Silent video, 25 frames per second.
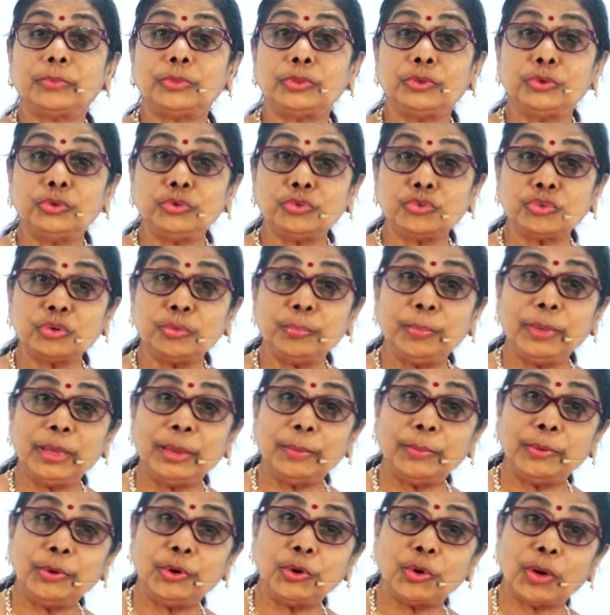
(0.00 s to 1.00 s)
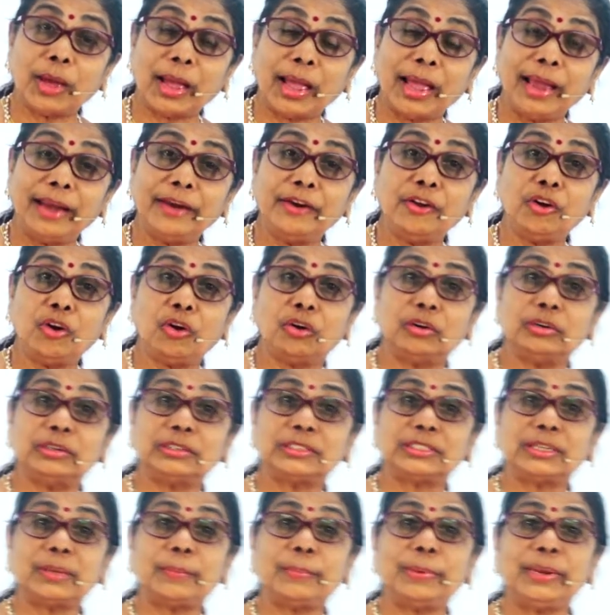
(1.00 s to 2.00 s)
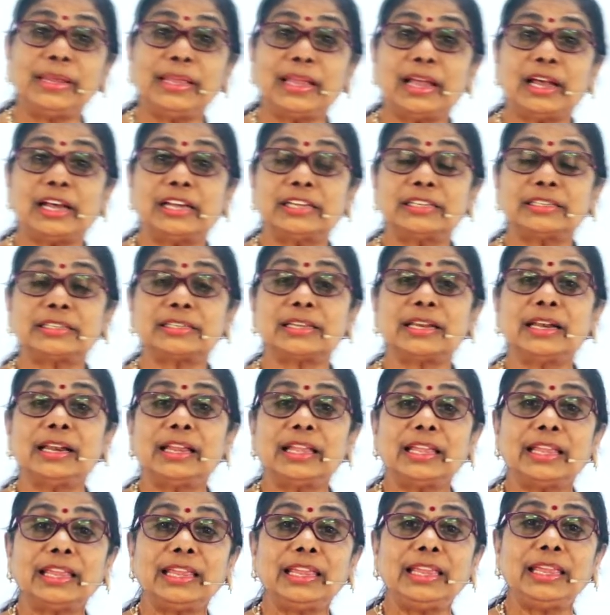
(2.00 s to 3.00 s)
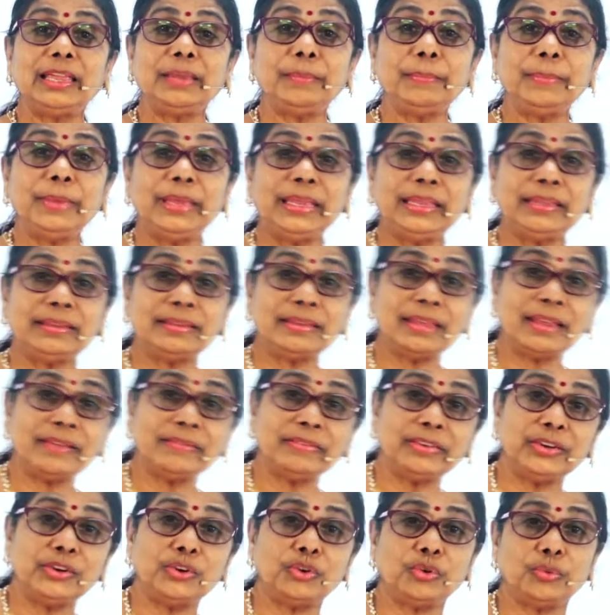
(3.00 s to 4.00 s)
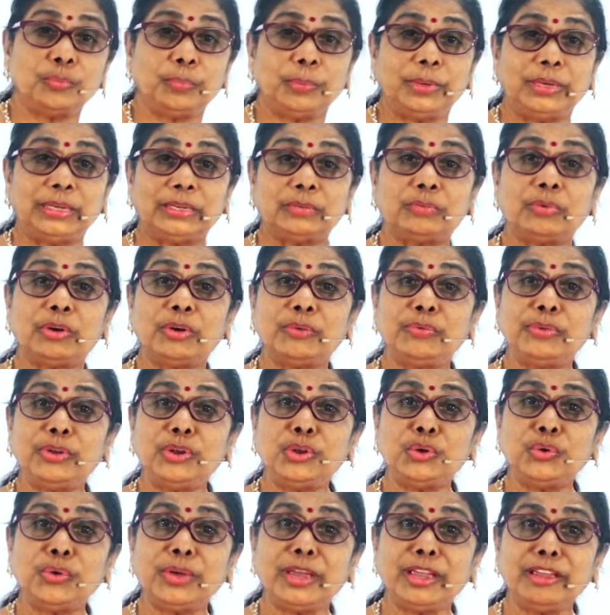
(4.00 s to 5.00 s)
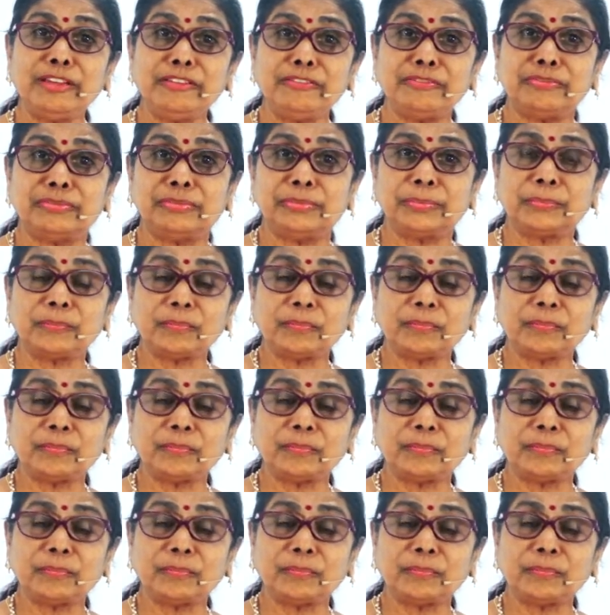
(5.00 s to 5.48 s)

you should be able to add on. Somebody asks, give me 7 rupees, what will you give?